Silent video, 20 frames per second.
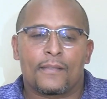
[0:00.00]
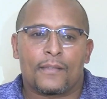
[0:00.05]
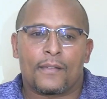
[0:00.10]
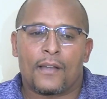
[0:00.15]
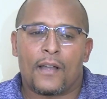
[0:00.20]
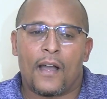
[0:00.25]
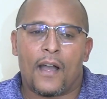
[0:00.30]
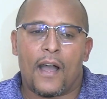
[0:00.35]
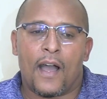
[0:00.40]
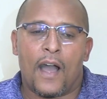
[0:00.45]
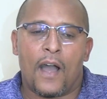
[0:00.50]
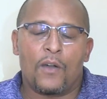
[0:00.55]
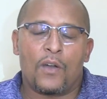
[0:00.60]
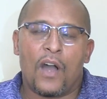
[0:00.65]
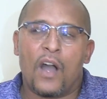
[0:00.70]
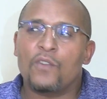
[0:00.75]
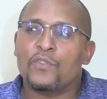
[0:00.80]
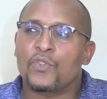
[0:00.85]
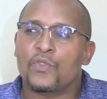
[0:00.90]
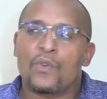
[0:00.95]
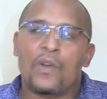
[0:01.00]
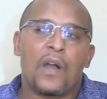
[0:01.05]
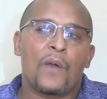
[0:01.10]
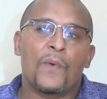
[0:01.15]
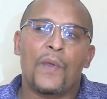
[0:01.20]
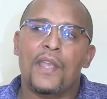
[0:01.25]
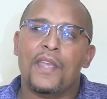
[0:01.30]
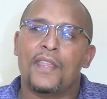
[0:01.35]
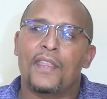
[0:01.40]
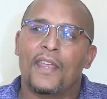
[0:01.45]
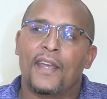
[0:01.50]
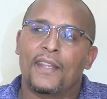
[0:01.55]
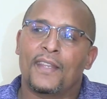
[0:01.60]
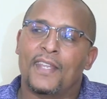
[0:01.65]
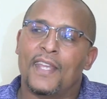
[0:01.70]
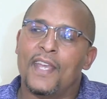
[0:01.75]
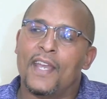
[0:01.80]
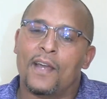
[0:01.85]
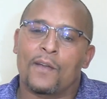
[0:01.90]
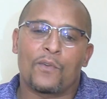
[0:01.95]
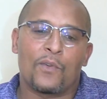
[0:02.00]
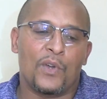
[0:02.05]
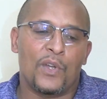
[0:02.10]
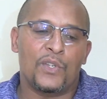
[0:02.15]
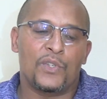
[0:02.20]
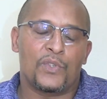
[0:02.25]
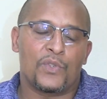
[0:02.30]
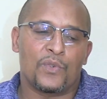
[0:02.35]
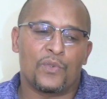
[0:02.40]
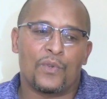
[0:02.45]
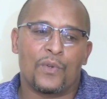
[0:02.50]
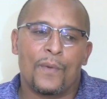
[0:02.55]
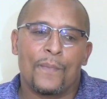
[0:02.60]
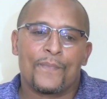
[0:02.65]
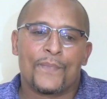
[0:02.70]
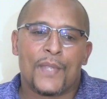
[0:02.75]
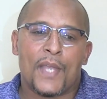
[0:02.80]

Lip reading: how sure are we that they are going to